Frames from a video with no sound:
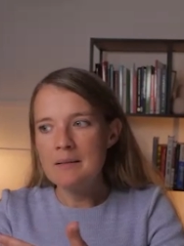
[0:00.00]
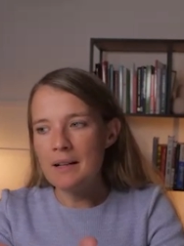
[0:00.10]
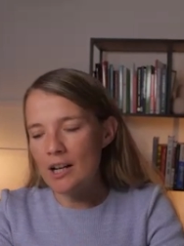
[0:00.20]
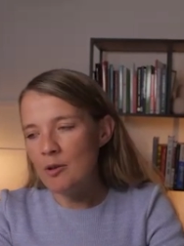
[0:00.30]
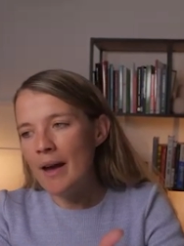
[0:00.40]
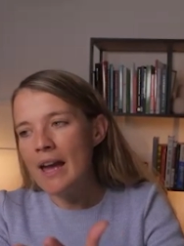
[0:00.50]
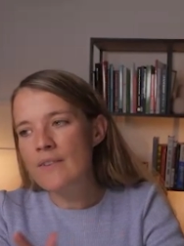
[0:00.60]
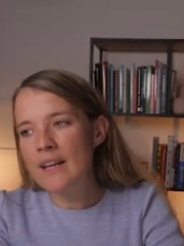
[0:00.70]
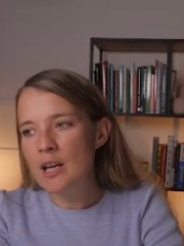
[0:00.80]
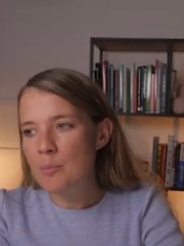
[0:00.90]
I don't know,
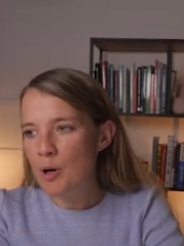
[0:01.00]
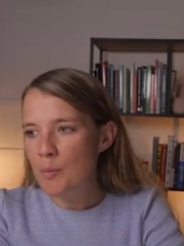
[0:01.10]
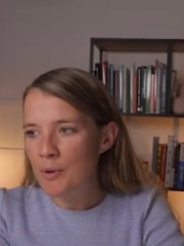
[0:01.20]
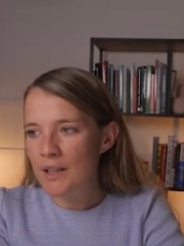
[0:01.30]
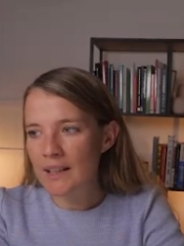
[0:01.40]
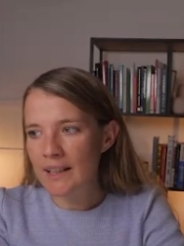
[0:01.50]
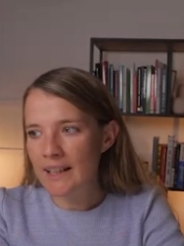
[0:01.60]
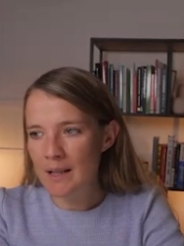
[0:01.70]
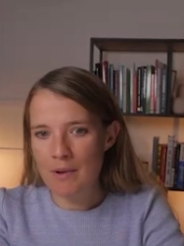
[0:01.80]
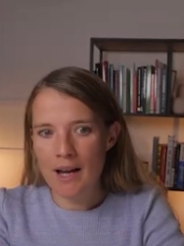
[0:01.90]
behaving
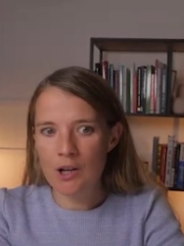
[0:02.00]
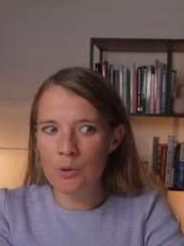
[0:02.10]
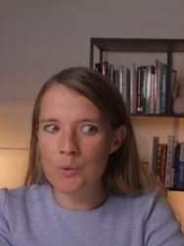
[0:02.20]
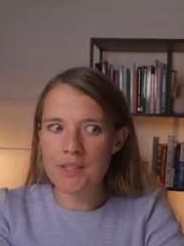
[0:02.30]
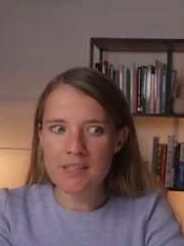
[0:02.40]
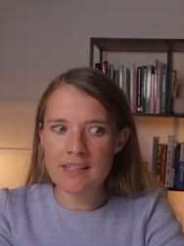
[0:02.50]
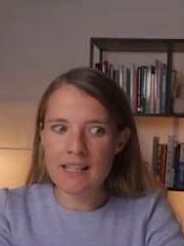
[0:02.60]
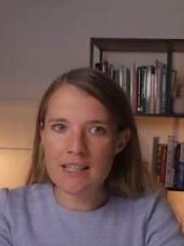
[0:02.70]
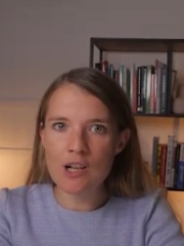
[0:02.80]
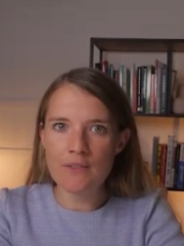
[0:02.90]
inappropriately. I'm like, cool, this is an
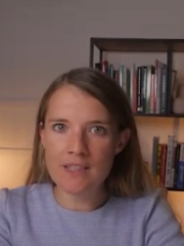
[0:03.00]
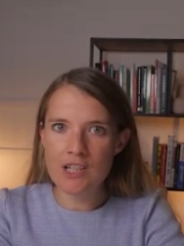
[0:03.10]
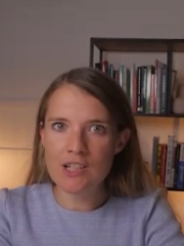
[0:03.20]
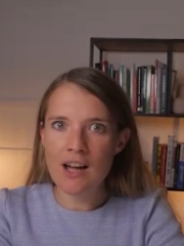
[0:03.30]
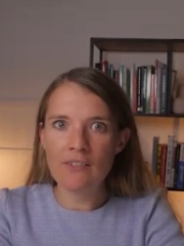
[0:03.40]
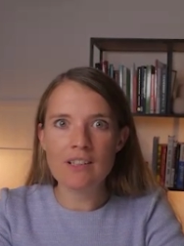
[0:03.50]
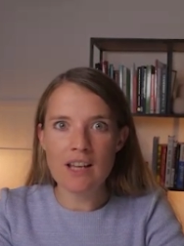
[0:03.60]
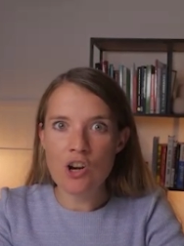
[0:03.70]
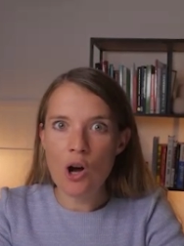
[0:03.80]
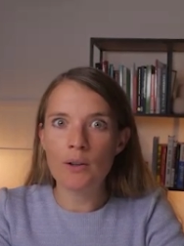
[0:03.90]
easy conversation to have because
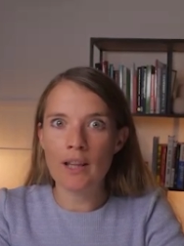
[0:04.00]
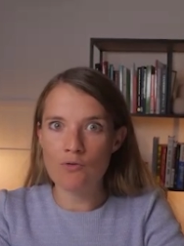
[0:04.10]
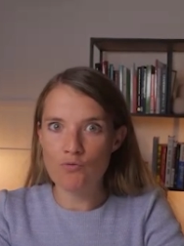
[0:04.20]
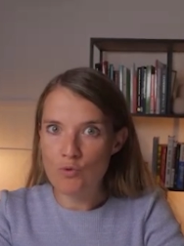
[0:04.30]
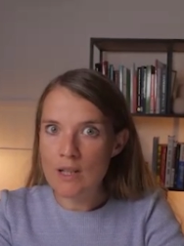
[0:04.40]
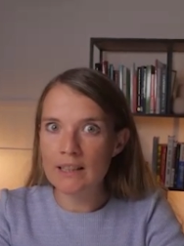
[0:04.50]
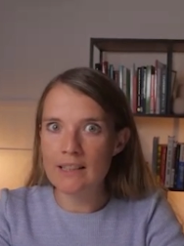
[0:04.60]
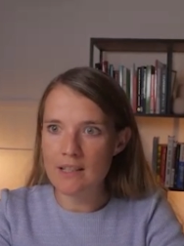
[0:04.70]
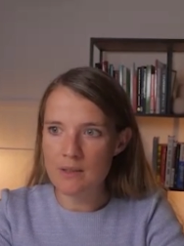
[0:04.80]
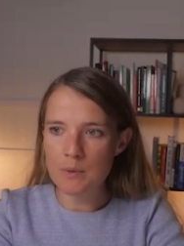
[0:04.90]
I know it like really
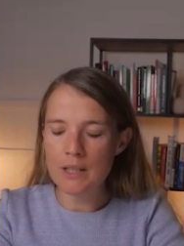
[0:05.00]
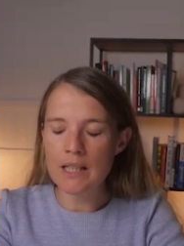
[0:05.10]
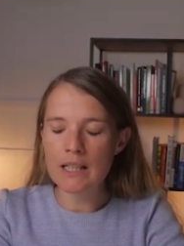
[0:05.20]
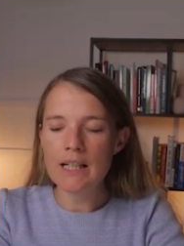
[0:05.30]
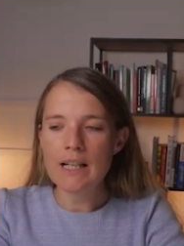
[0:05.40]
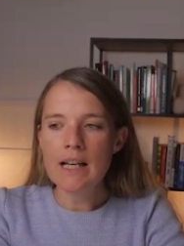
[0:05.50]
doesn't work.